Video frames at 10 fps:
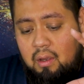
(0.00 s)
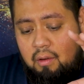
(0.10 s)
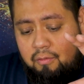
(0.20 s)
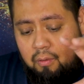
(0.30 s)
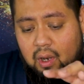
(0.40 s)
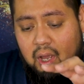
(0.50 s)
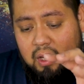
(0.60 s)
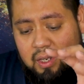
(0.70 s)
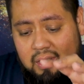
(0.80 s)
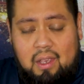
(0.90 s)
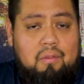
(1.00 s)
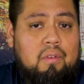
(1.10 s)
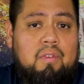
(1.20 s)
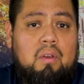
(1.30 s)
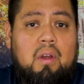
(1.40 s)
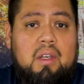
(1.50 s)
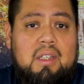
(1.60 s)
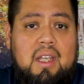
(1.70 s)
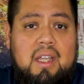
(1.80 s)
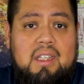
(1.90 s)
a full-on in-depth review on
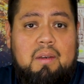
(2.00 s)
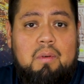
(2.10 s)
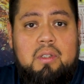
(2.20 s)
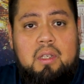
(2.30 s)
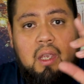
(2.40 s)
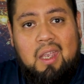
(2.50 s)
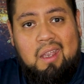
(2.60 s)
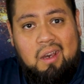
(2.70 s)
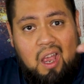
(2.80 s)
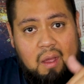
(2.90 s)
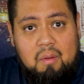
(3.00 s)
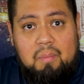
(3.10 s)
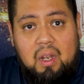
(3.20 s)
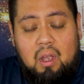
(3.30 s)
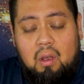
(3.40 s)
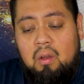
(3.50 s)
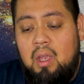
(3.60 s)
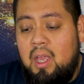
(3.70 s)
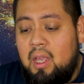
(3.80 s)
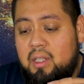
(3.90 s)
these lightsabers, comment below.
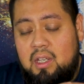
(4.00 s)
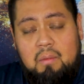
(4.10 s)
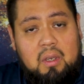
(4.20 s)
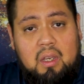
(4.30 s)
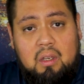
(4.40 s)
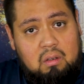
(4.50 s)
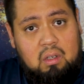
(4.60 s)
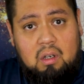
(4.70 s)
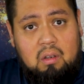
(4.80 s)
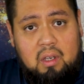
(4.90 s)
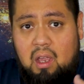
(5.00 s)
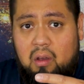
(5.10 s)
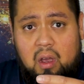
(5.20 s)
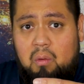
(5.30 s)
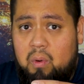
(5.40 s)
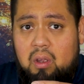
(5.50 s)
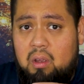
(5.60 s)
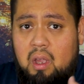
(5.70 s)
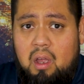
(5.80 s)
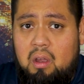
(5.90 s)
Tell me, you know, and I'll, I
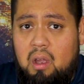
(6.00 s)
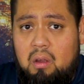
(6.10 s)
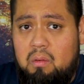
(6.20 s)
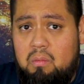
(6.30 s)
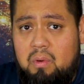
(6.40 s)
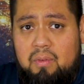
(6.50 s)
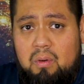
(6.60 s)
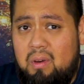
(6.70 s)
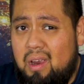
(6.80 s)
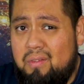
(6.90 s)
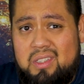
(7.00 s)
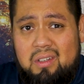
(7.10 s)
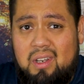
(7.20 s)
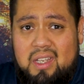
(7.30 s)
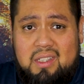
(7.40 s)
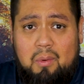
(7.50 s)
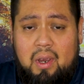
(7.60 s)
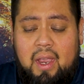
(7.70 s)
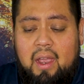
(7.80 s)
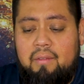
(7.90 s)
will. I'll, I'll review every single lightsaber
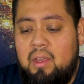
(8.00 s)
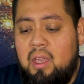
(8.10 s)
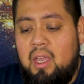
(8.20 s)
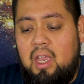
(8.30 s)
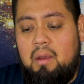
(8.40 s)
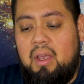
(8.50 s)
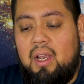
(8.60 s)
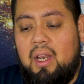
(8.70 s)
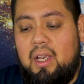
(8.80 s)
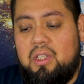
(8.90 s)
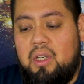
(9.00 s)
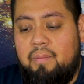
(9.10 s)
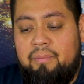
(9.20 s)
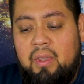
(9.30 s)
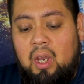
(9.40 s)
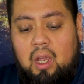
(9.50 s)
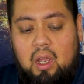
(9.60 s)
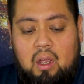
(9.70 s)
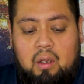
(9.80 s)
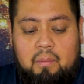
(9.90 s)
I have in my collection.
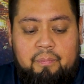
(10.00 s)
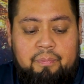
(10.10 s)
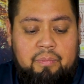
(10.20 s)
Um,